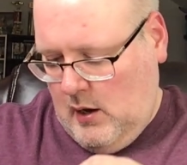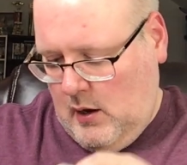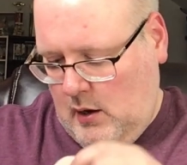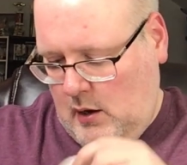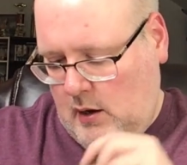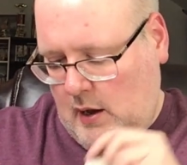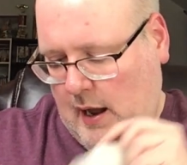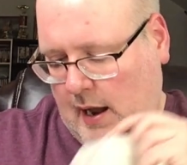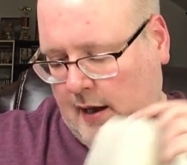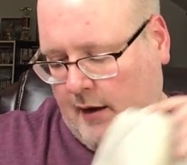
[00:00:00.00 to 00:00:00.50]

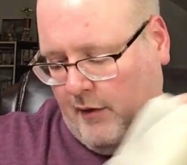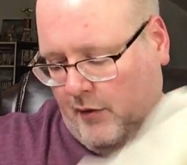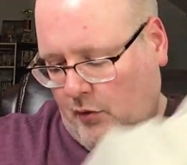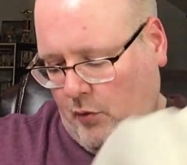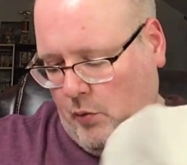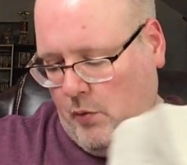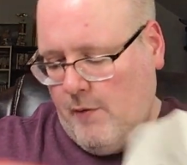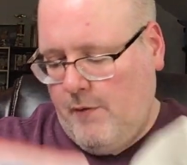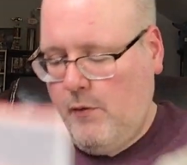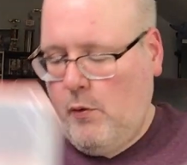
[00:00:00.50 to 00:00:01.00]

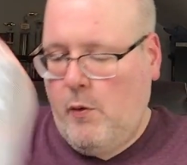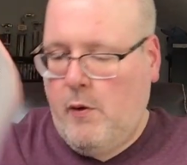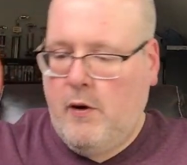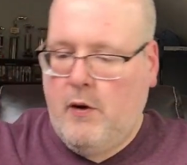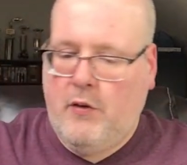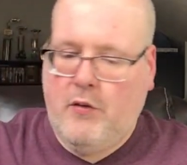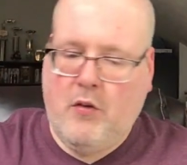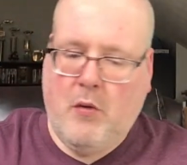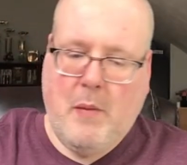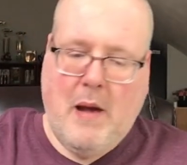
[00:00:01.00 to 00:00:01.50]
Dinosaur
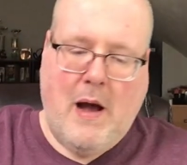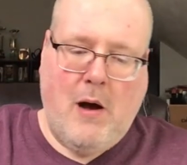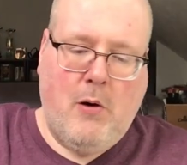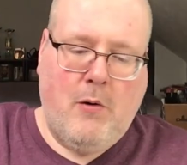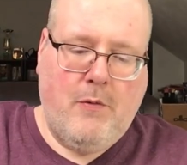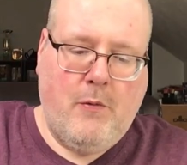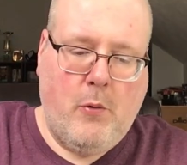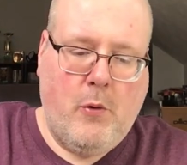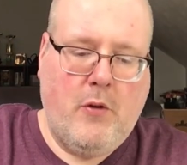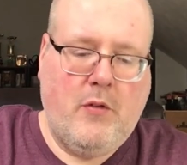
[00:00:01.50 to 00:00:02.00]
Forest from Owl
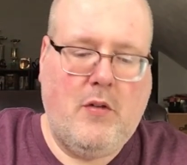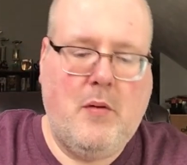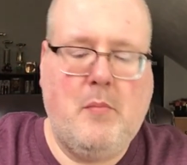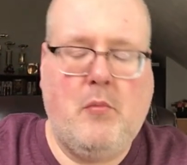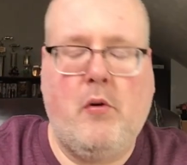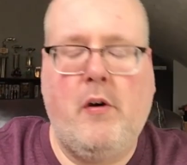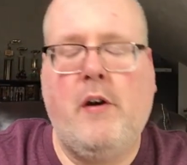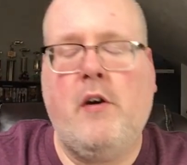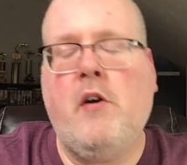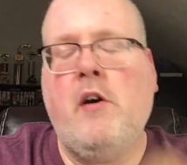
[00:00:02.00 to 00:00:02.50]
Forest
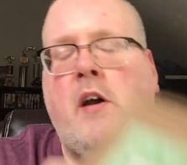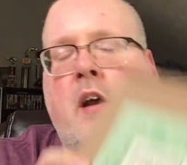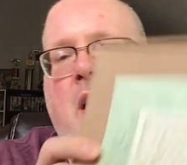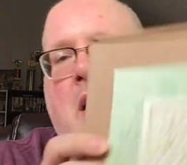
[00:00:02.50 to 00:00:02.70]
Embroidery.